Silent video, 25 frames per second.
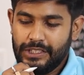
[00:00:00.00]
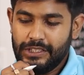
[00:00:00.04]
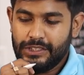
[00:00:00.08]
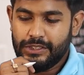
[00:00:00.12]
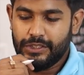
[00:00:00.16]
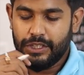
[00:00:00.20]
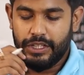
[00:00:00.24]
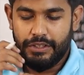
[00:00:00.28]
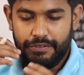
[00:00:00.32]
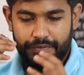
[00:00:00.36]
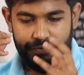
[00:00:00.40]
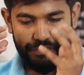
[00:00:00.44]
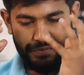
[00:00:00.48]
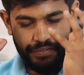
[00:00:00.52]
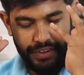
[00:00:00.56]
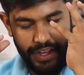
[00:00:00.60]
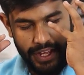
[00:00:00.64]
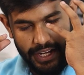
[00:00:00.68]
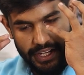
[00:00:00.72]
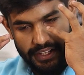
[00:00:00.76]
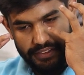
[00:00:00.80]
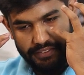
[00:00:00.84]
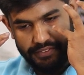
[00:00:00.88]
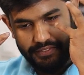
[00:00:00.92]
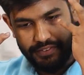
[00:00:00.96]
So the
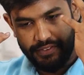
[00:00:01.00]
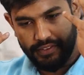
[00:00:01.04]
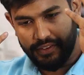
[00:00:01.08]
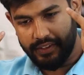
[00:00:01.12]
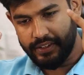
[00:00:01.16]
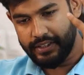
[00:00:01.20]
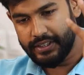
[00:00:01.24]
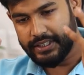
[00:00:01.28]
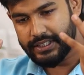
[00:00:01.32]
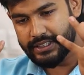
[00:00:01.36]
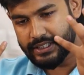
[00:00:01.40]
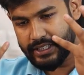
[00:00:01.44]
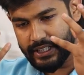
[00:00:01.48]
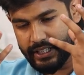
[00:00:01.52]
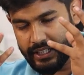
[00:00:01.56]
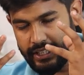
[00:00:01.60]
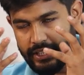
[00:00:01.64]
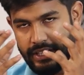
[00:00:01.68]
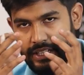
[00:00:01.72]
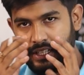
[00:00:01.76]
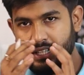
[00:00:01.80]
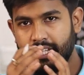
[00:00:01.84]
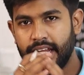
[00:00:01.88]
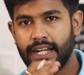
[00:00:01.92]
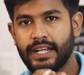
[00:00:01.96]
very first
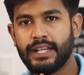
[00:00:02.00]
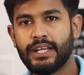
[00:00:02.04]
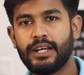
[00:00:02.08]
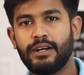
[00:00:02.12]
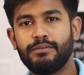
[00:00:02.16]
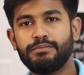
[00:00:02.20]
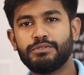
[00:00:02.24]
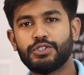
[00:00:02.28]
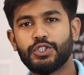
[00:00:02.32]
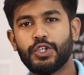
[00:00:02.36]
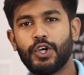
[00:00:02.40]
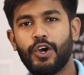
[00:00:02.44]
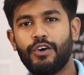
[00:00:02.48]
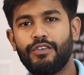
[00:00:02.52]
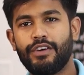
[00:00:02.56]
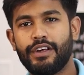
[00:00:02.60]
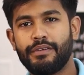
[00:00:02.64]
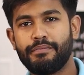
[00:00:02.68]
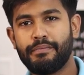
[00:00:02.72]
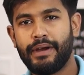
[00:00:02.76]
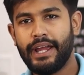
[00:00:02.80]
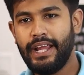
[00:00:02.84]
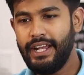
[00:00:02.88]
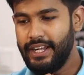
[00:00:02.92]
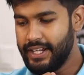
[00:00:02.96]
thing that comes to
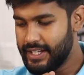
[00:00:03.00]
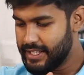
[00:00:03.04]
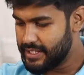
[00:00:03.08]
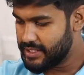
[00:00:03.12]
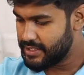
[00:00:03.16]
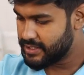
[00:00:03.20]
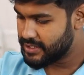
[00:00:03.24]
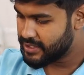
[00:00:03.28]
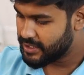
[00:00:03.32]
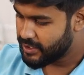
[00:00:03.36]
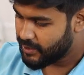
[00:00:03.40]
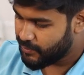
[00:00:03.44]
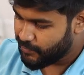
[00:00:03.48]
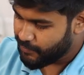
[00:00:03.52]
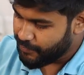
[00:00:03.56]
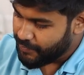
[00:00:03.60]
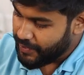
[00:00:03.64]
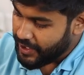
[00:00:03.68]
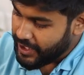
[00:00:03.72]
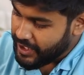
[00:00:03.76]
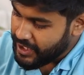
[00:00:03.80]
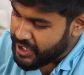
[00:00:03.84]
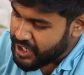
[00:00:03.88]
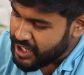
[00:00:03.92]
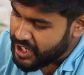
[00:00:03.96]
our mind is
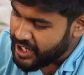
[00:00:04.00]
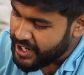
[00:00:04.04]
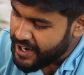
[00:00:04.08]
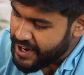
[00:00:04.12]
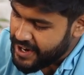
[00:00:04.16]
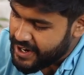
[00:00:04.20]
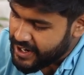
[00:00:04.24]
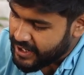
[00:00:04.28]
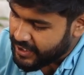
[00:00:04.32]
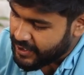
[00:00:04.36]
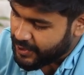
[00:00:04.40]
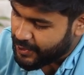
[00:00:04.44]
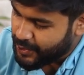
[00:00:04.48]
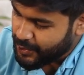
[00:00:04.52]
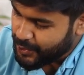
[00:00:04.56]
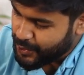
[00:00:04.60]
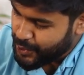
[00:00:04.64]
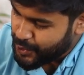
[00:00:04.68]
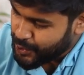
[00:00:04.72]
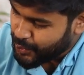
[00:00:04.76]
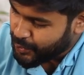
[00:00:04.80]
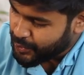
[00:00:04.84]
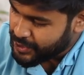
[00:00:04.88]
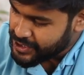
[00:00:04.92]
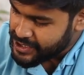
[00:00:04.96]
we need to
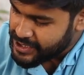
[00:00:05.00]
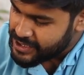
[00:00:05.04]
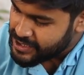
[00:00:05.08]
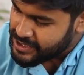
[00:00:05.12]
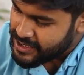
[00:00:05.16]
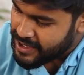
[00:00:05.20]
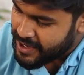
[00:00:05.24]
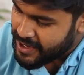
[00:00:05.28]
do this